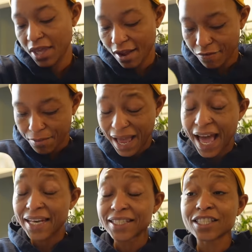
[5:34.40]

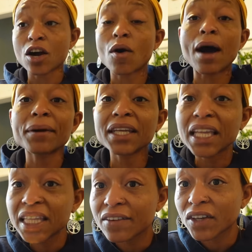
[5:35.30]
everybody. So, I'm going to
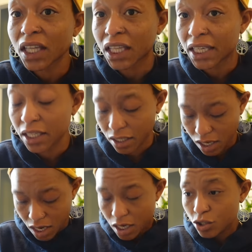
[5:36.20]
leave a link
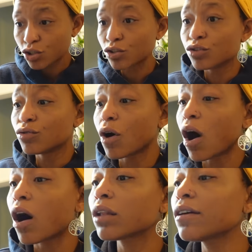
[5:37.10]
to
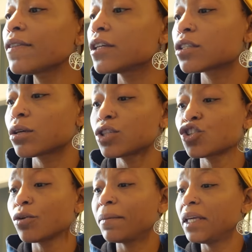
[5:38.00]
all of the
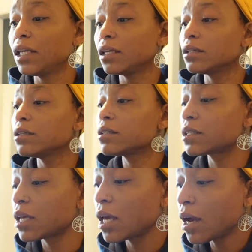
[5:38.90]
social medias
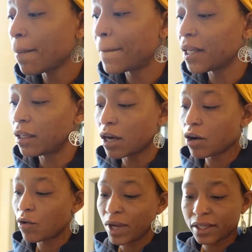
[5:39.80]

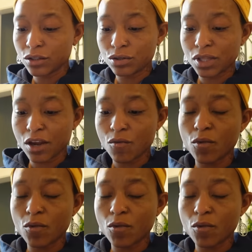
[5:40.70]
below and to their